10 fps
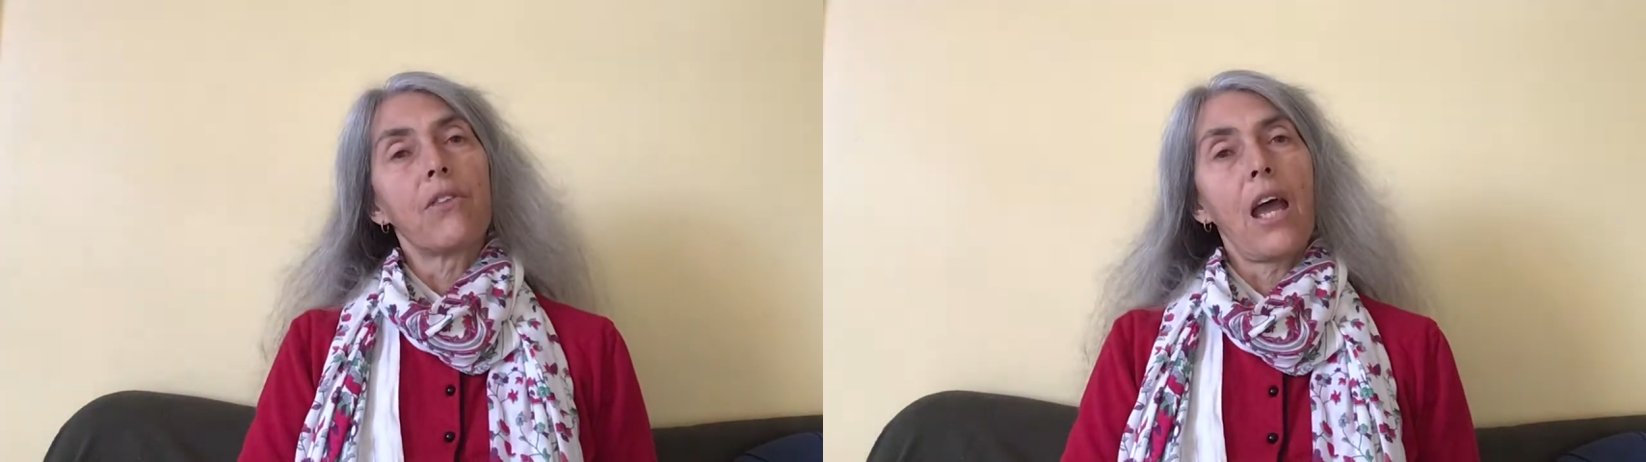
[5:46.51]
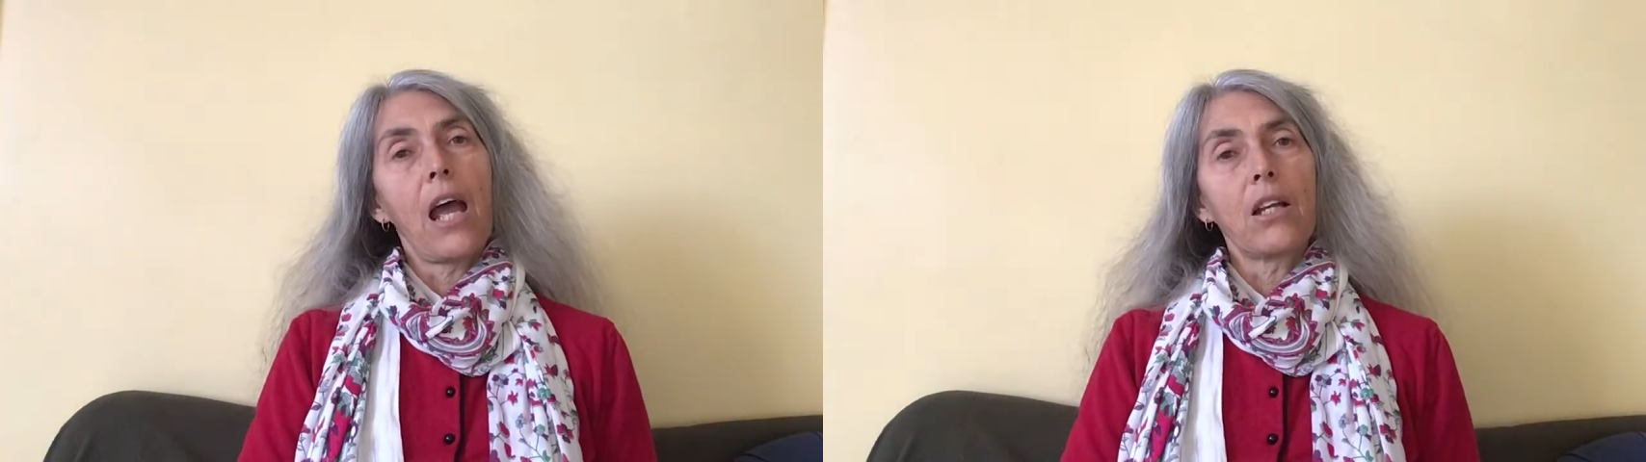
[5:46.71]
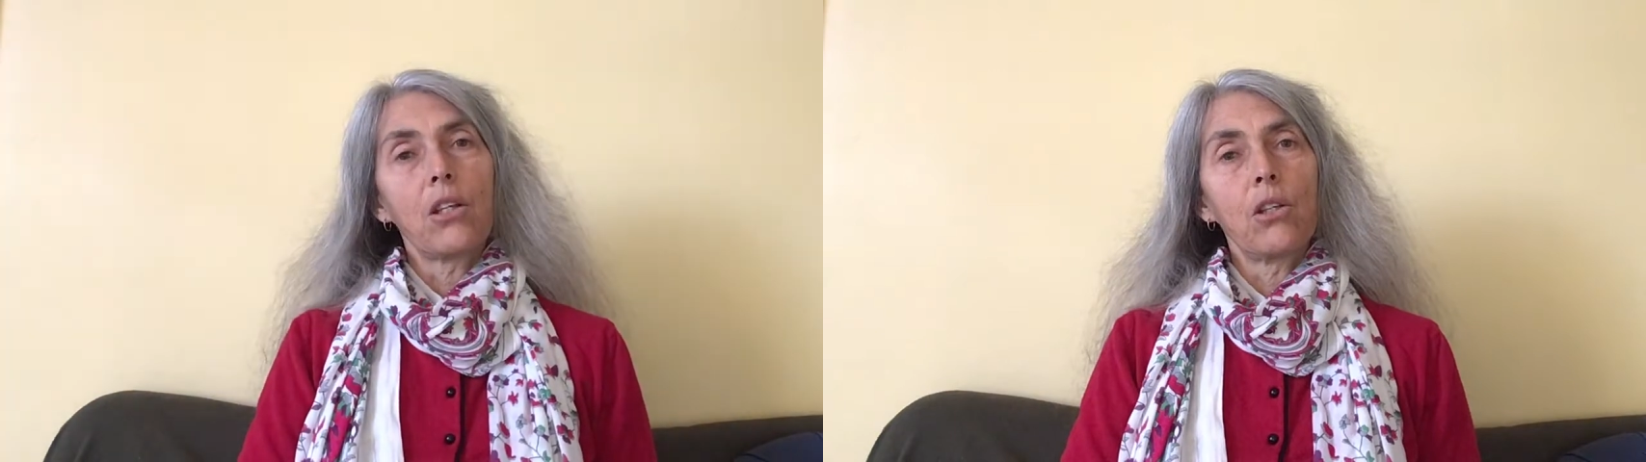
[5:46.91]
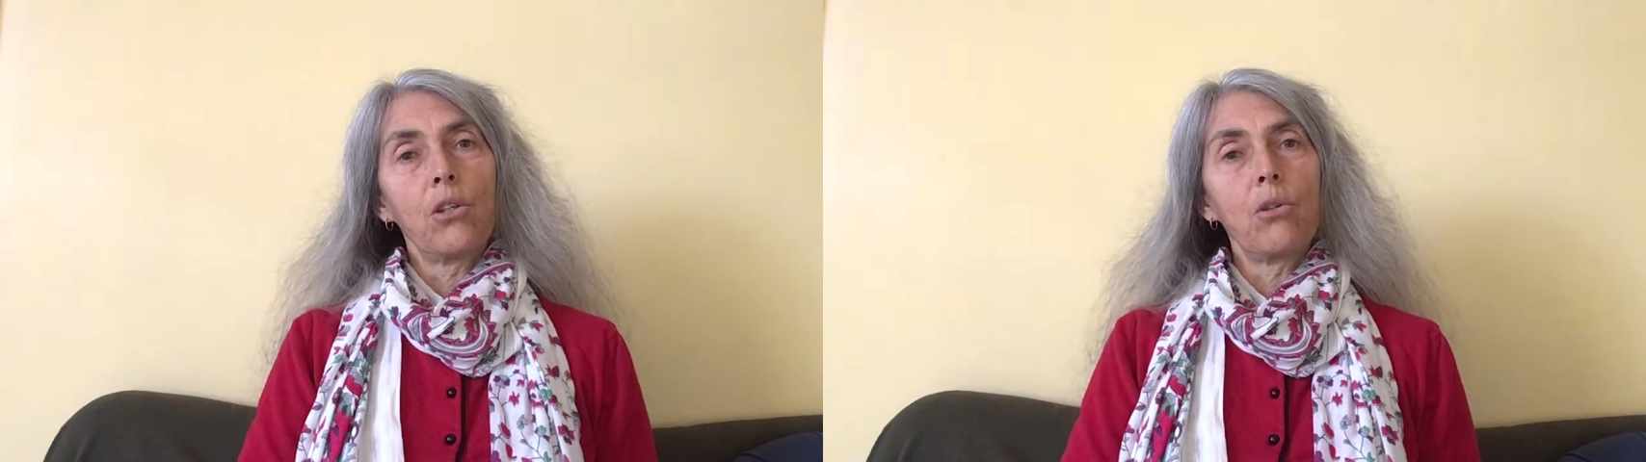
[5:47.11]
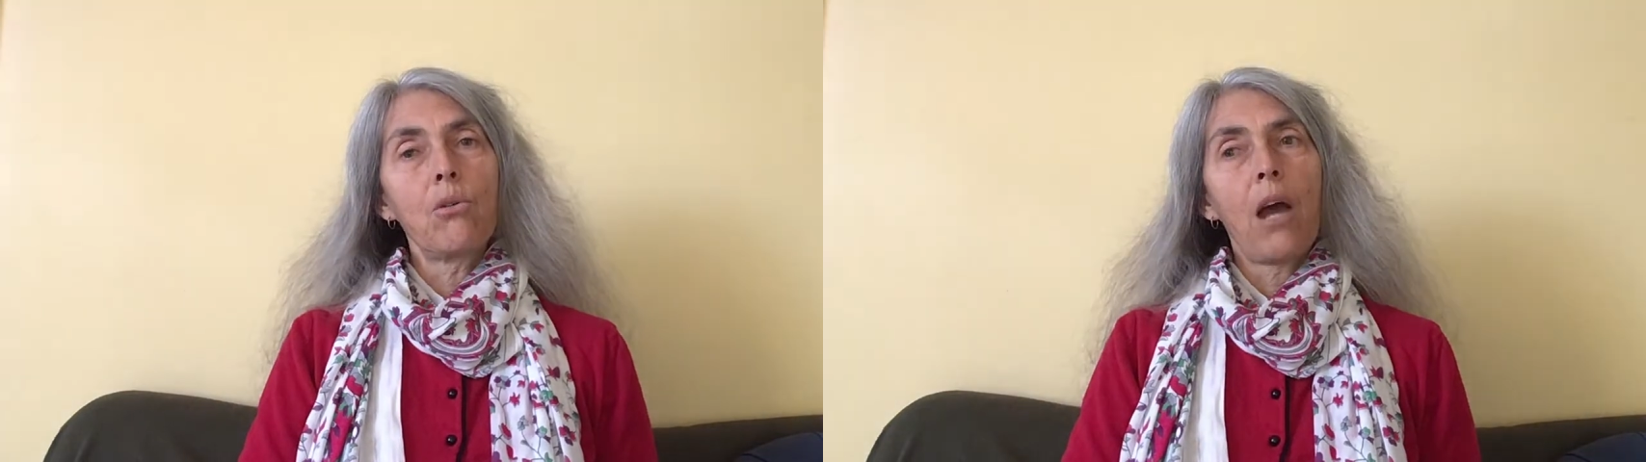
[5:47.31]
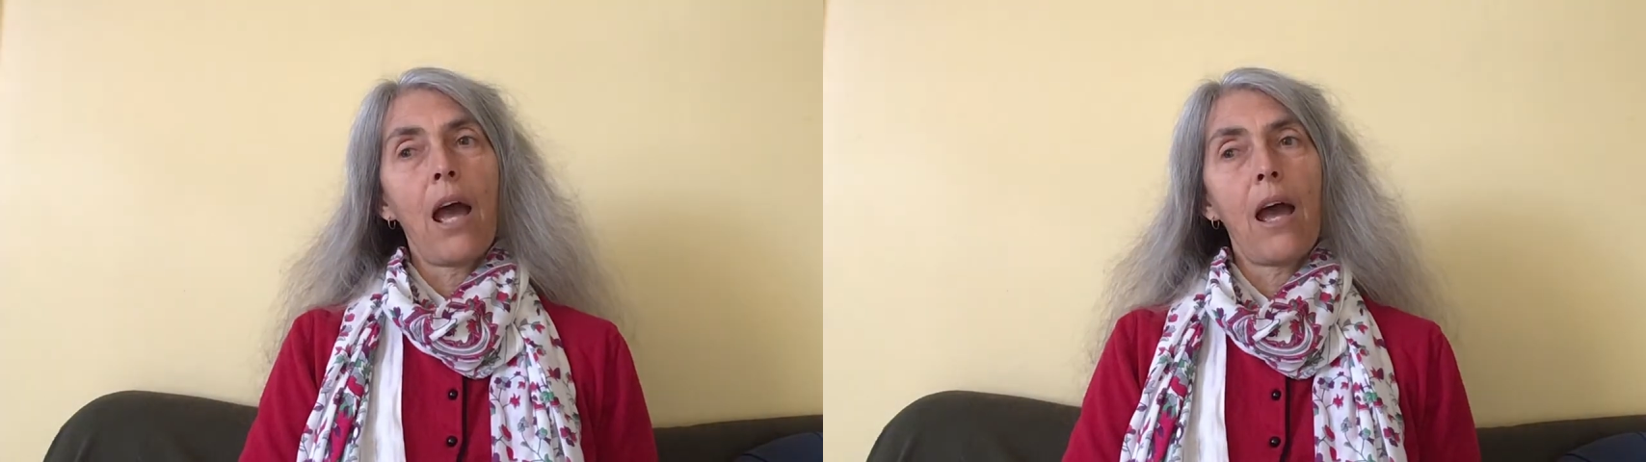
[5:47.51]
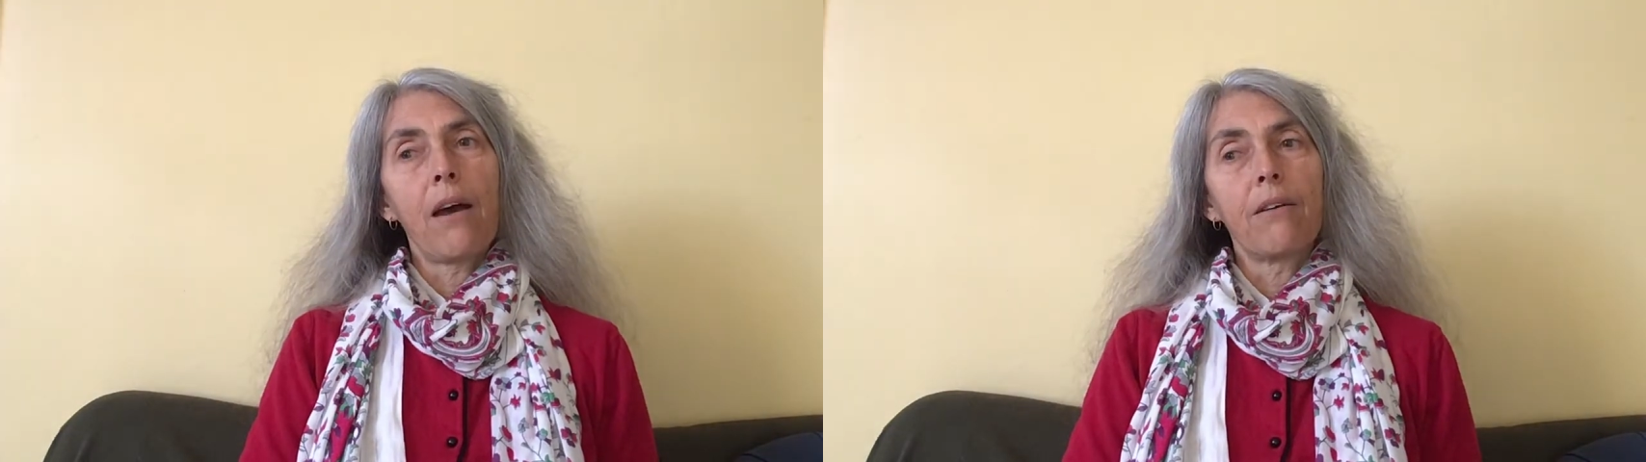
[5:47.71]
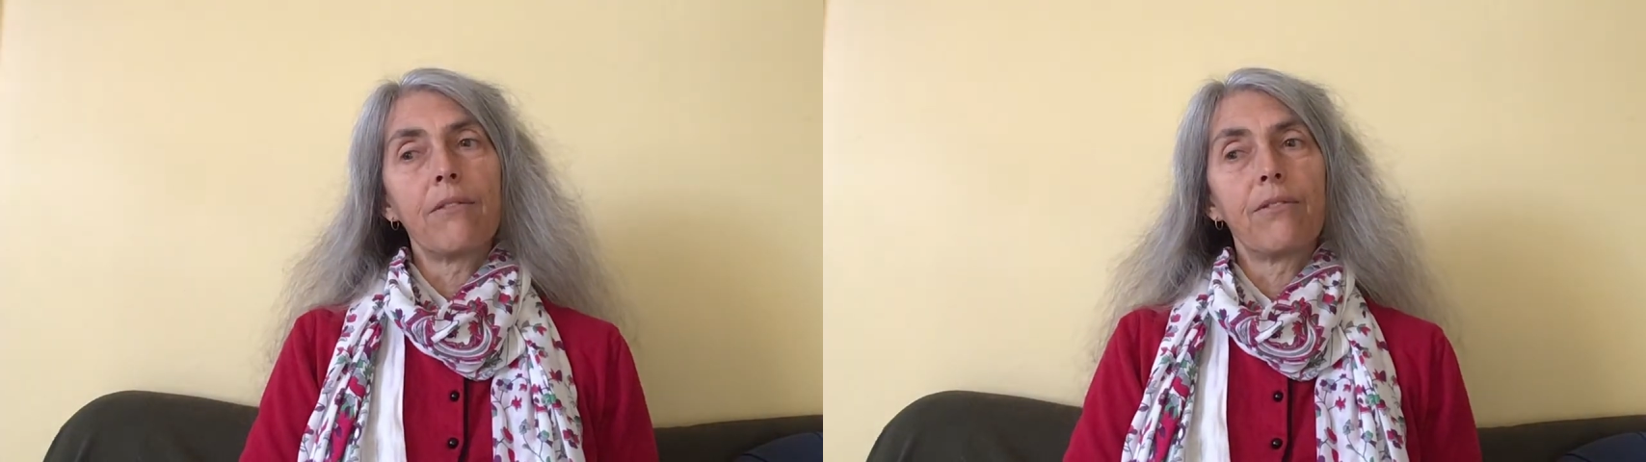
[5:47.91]
that you
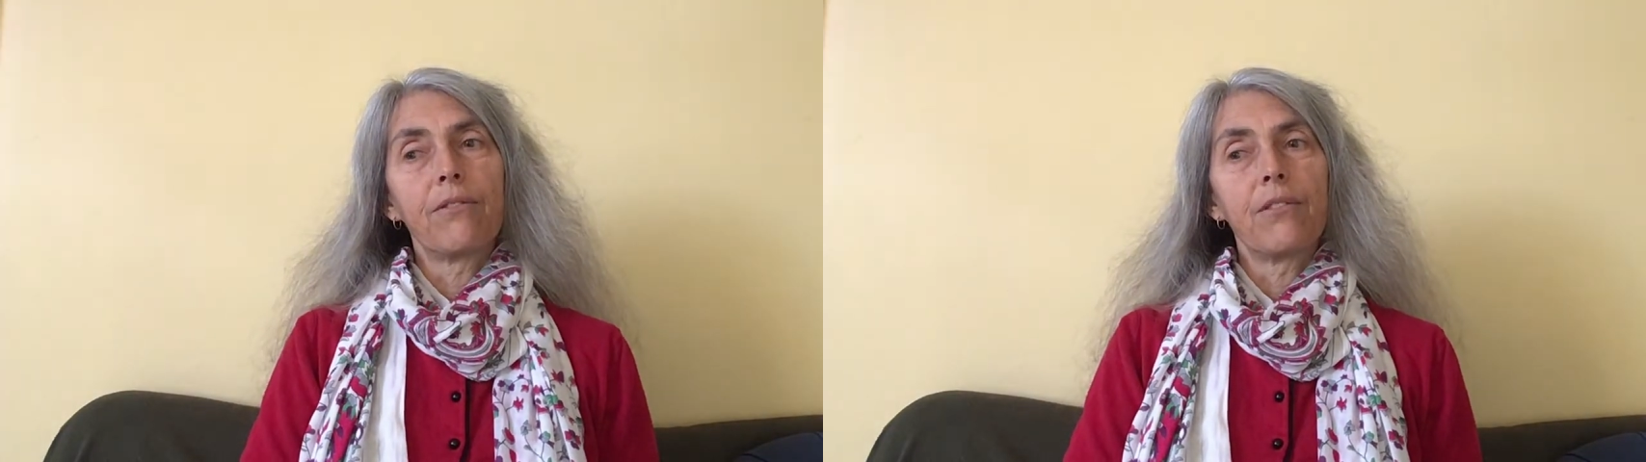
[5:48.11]
have